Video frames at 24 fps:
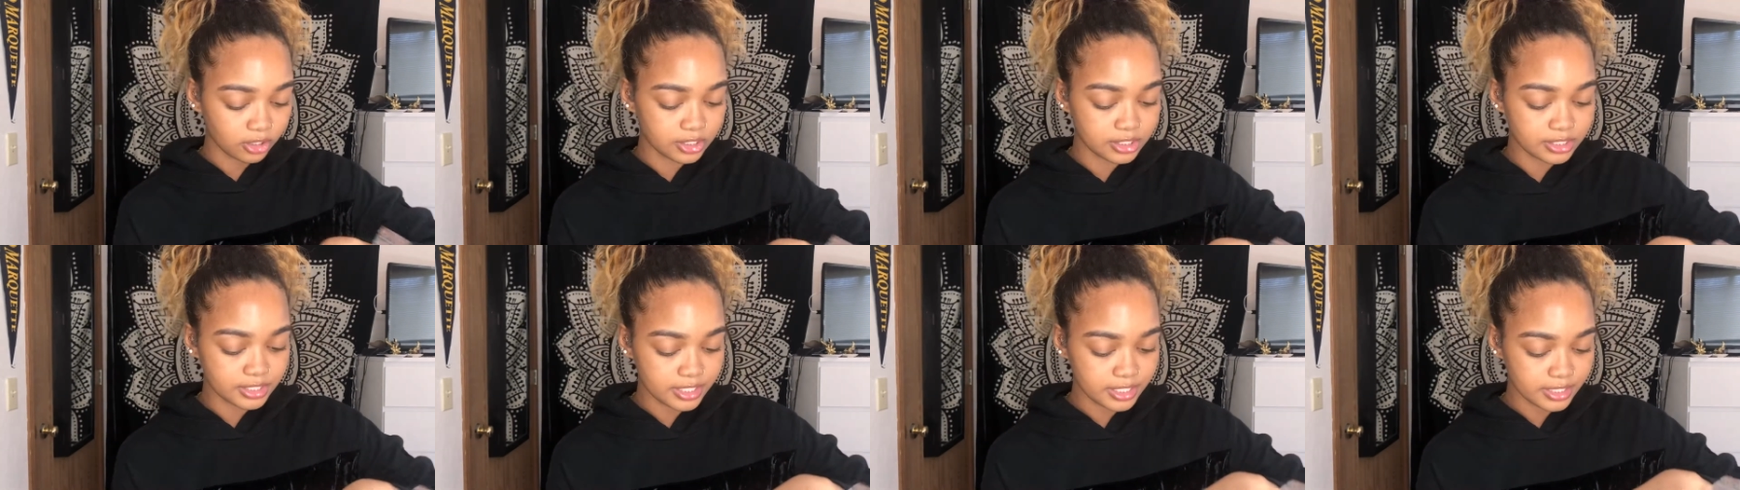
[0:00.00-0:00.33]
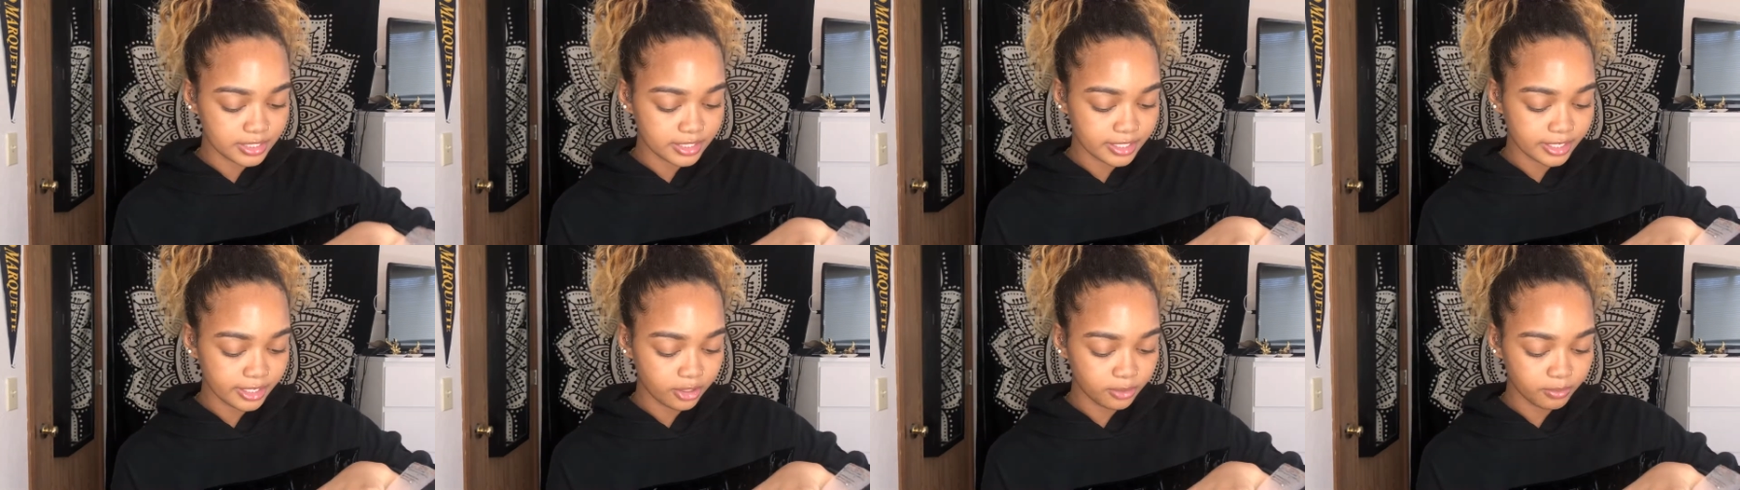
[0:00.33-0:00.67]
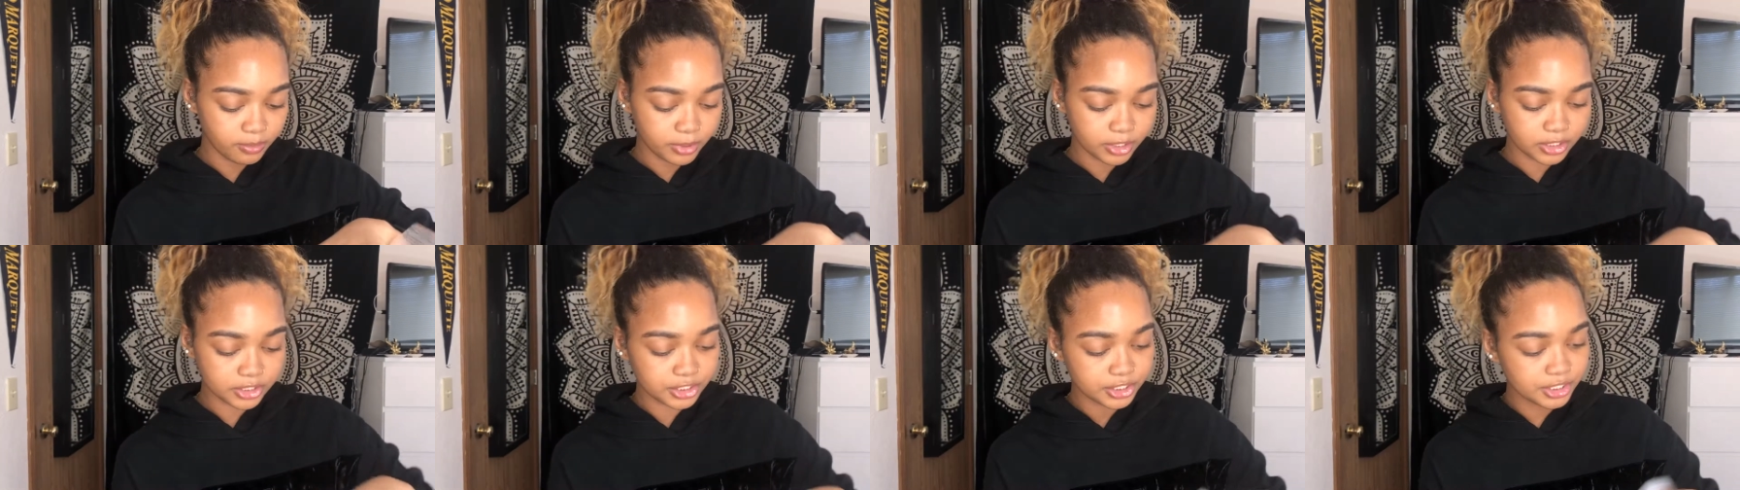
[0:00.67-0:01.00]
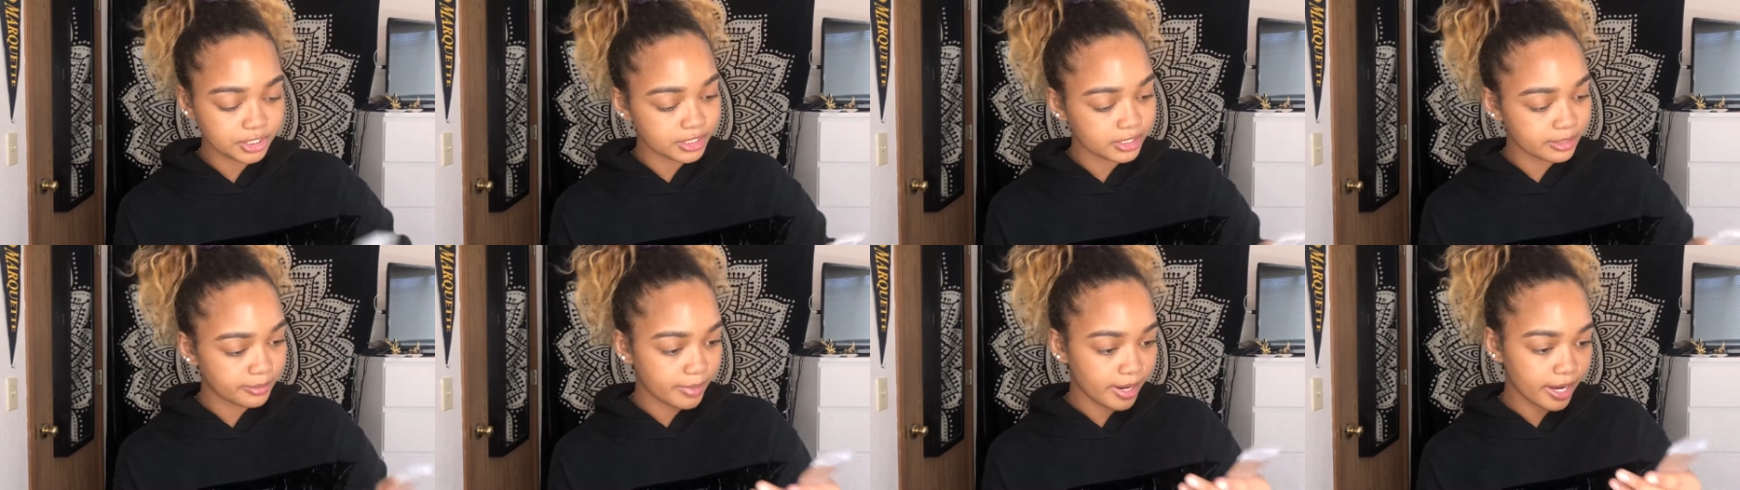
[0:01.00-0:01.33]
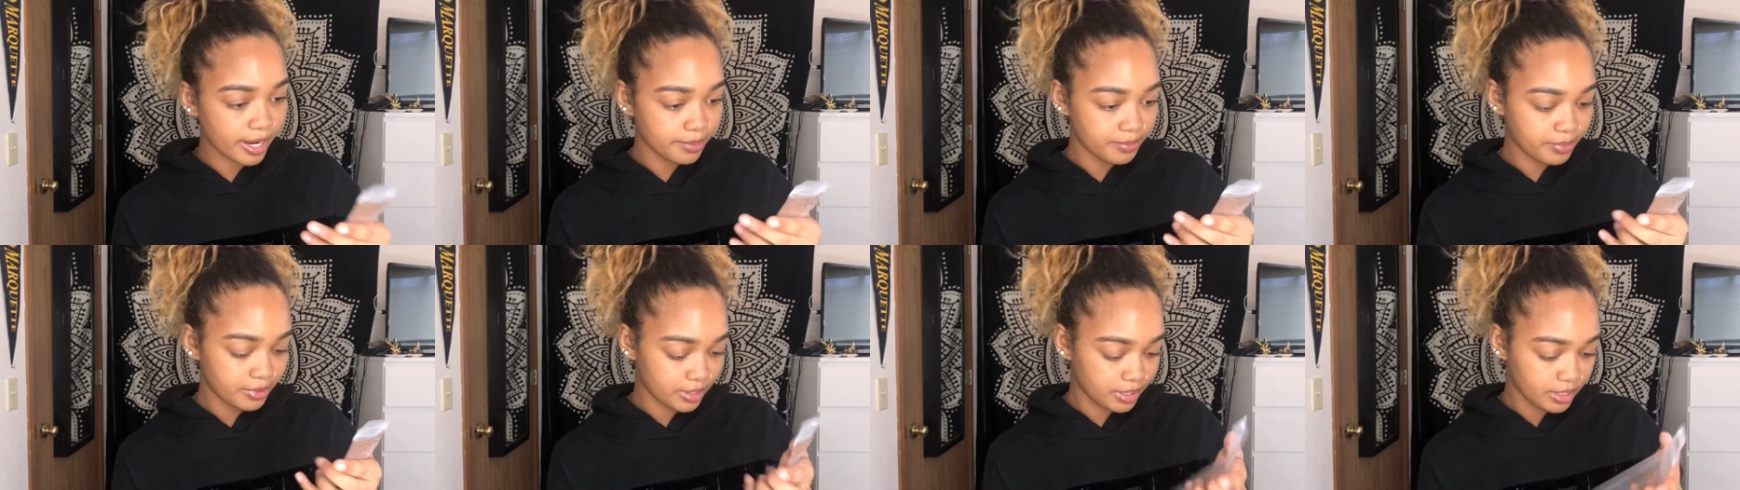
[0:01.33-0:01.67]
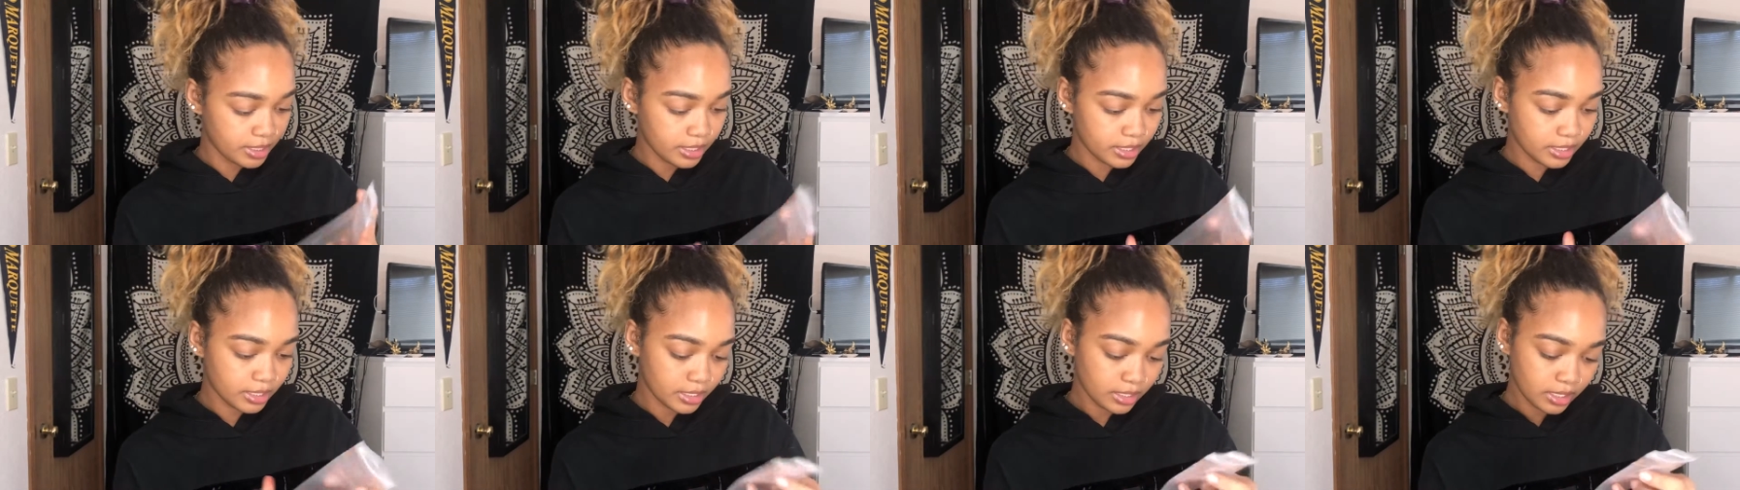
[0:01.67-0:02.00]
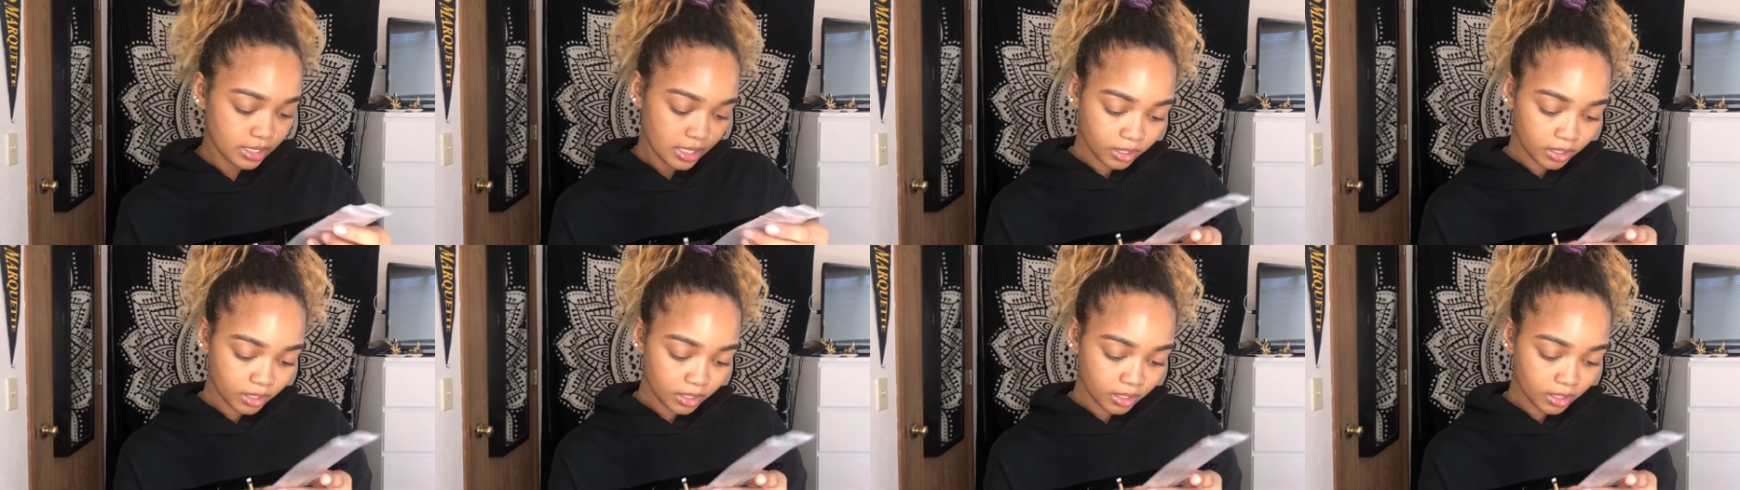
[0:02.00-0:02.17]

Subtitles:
detailed brushes in my opinion.